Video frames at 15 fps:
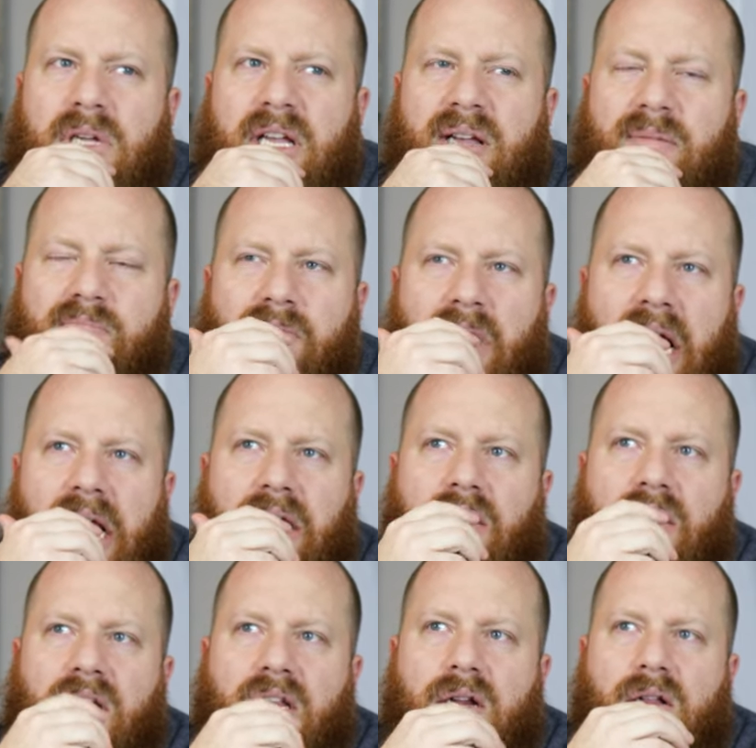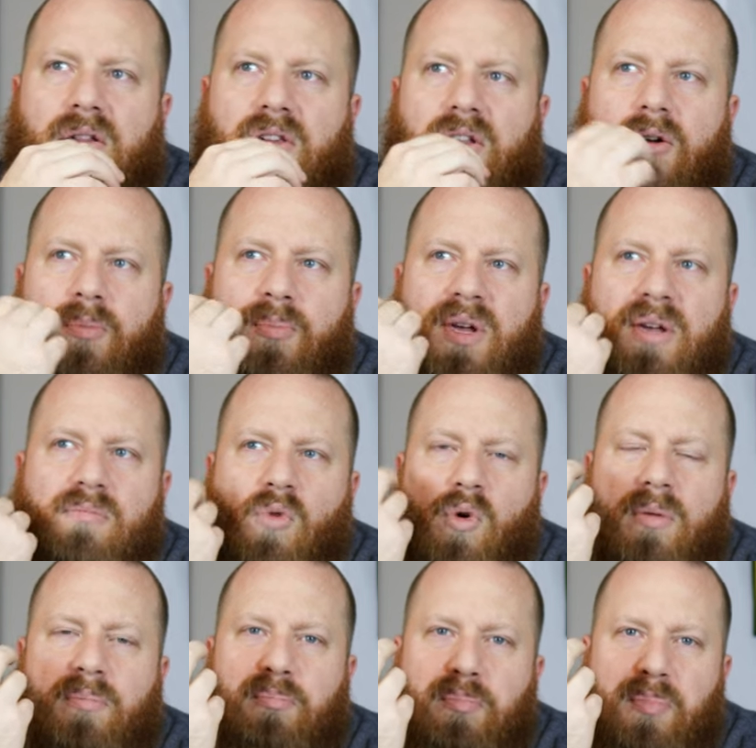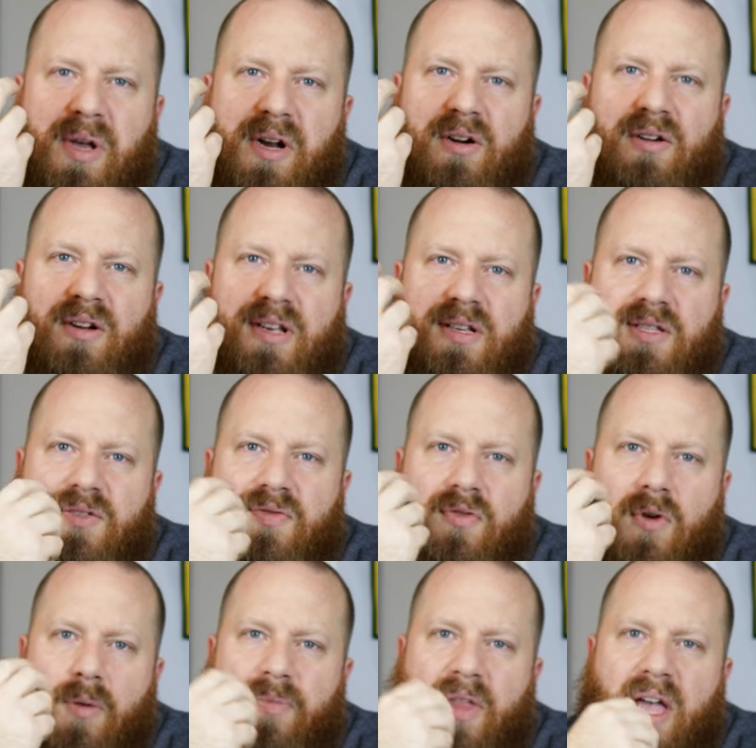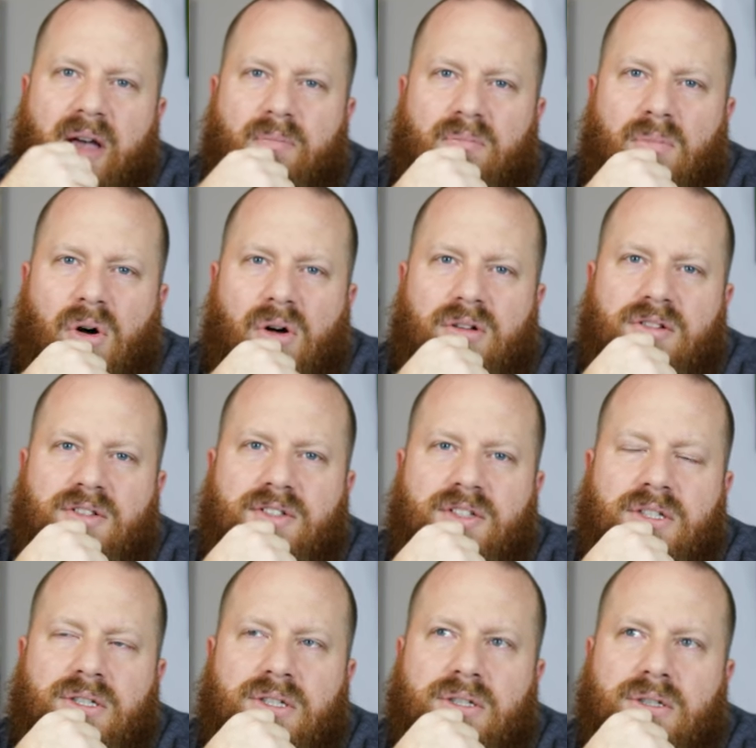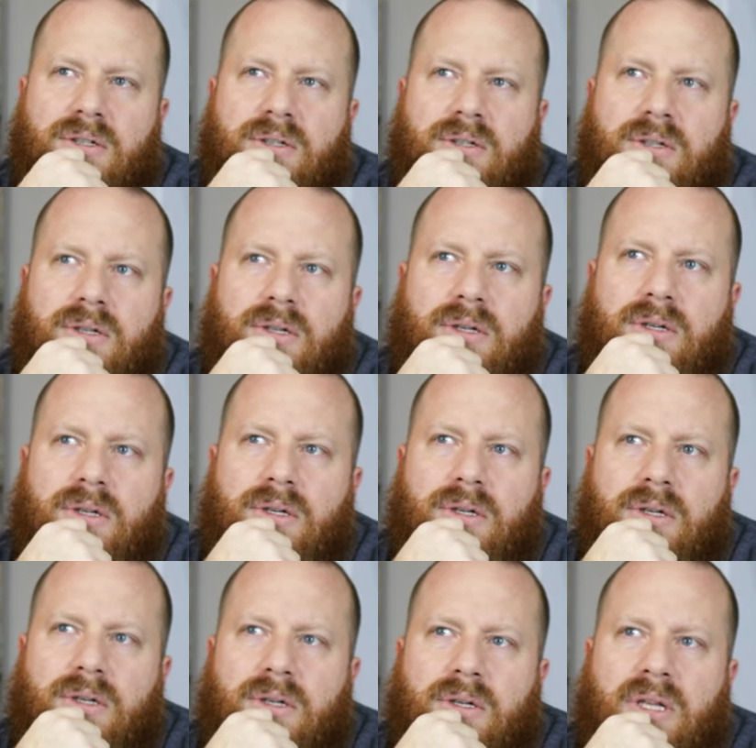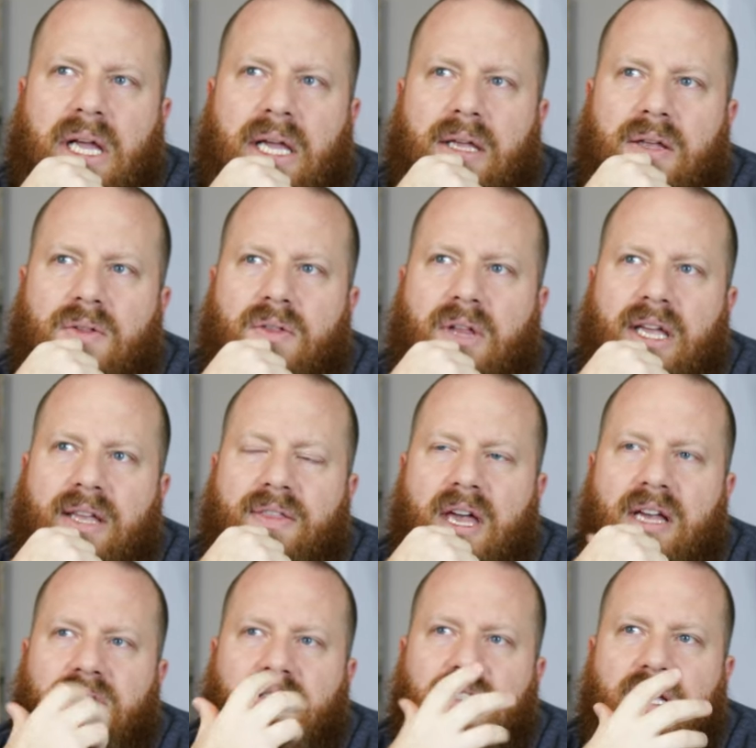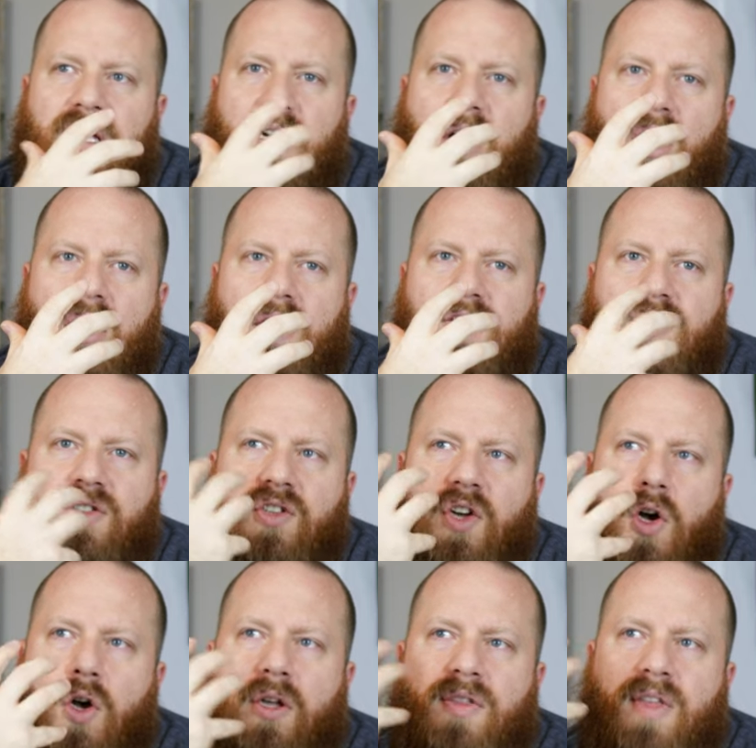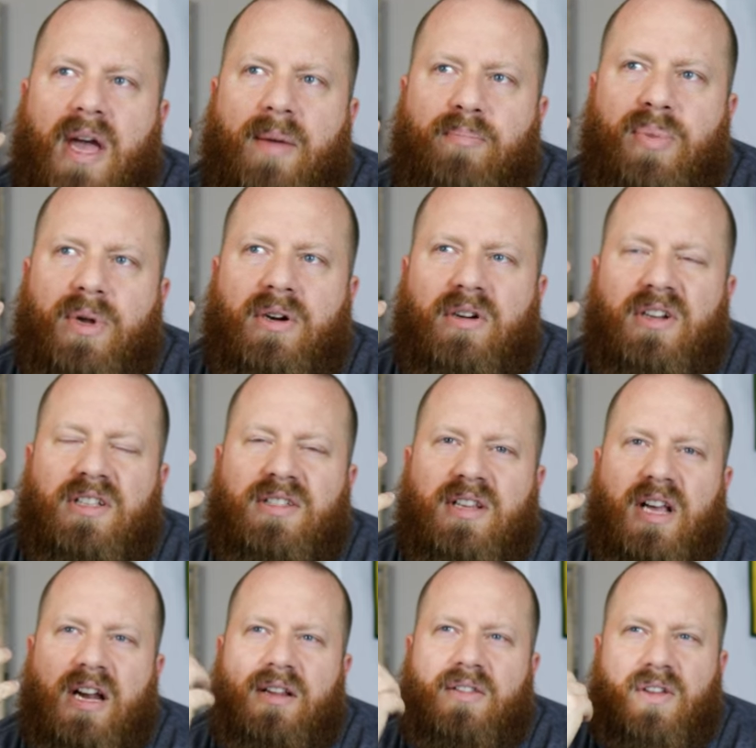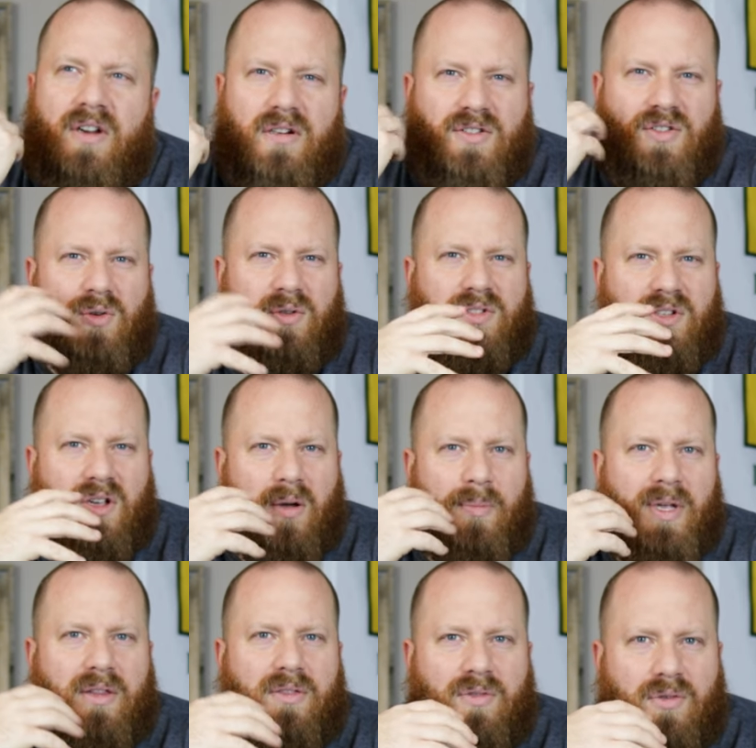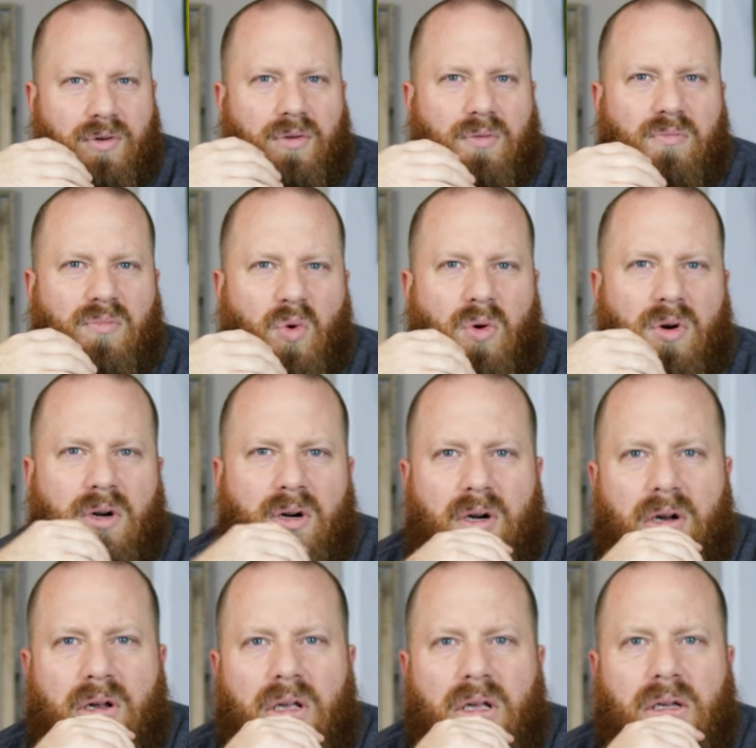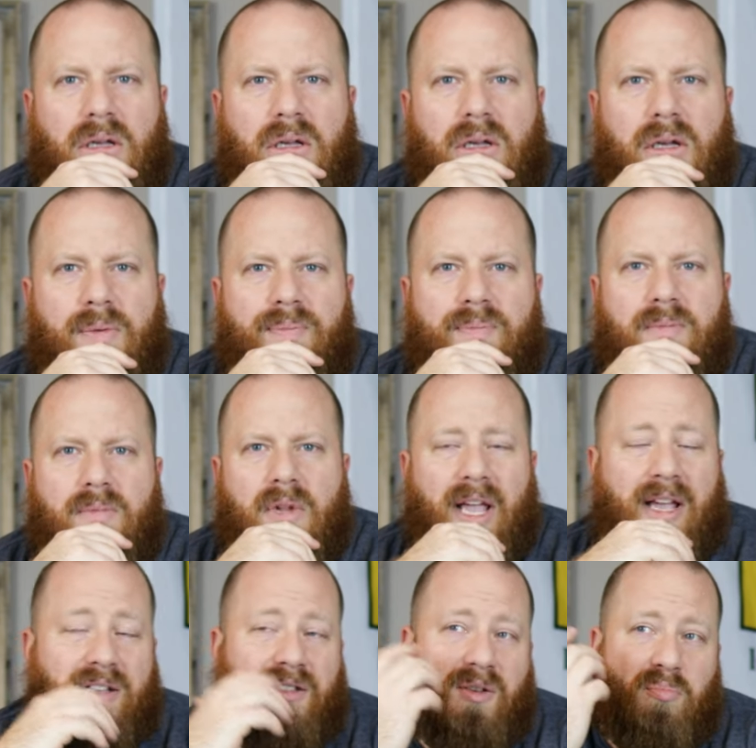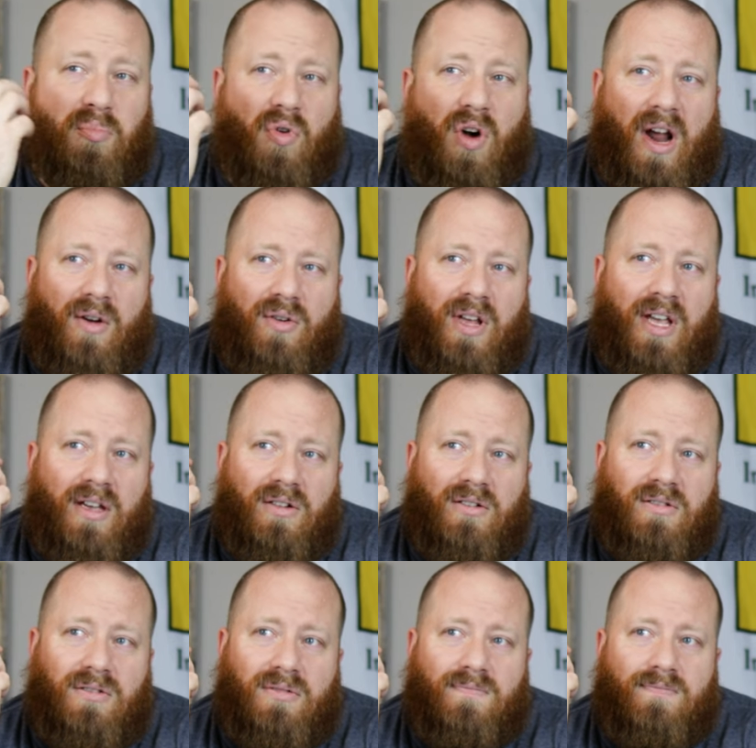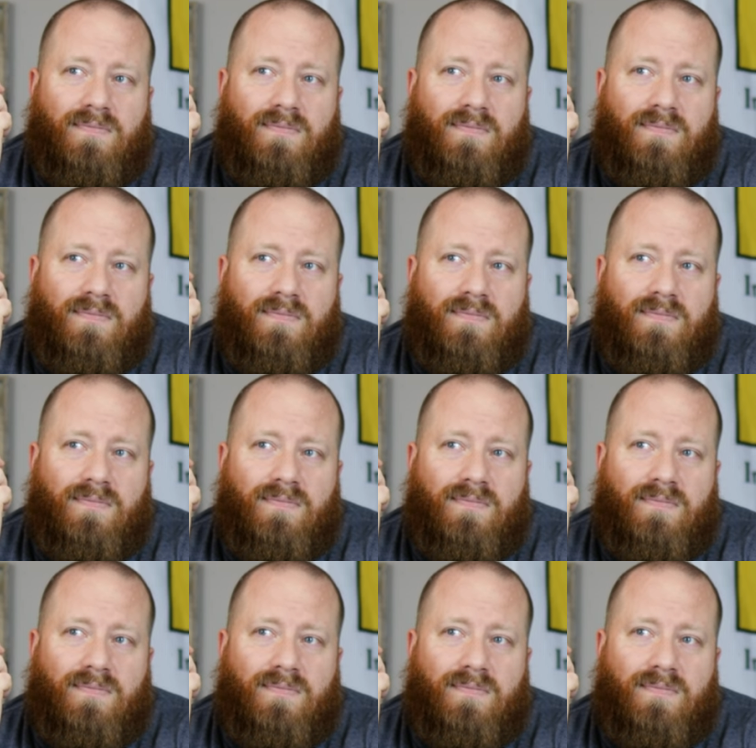It might need a little bit more bitterness from that malt. Like, like that dehusk took that bitterness out of there, so it's coming through more as a brown ale?